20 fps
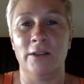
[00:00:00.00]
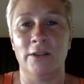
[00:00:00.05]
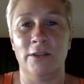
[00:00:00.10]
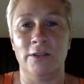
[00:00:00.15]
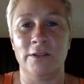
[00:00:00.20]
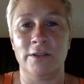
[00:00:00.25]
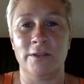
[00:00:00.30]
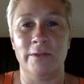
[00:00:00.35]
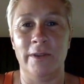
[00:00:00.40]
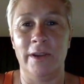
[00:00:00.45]
on
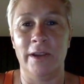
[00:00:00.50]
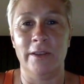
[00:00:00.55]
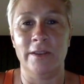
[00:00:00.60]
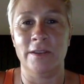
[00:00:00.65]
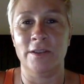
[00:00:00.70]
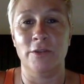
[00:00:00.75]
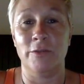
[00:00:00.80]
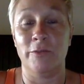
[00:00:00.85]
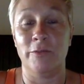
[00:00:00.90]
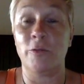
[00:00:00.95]
Costa Rica.
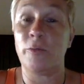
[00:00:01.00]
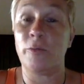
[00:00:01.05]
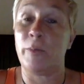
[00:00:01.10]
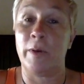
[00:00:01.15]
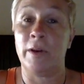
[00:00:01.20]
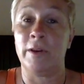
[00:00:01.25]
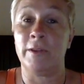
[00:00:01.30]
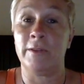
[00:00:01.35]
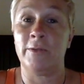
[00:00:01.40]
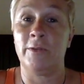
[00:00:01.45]
There's no
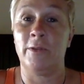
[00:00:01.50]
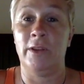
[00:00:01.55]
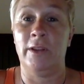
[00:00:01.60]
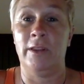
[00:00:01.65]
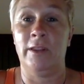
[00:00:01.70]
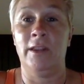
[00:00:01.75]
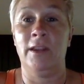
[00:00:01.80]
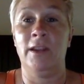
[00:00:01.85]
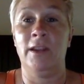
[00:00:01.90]
footpaths or anything.